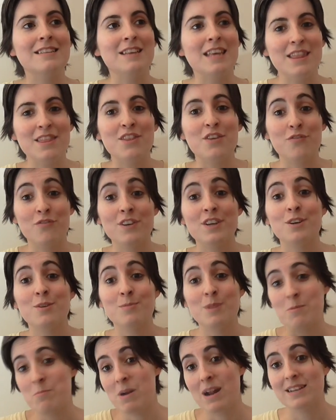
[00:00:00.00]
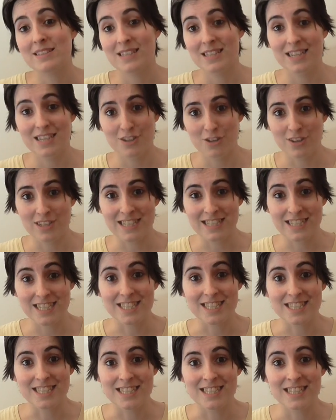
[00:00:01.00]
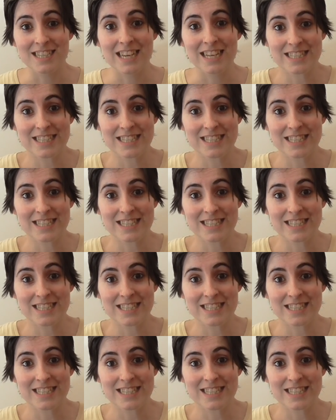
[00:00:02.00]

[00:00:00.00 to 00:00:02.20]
in the film they're practically non-existent.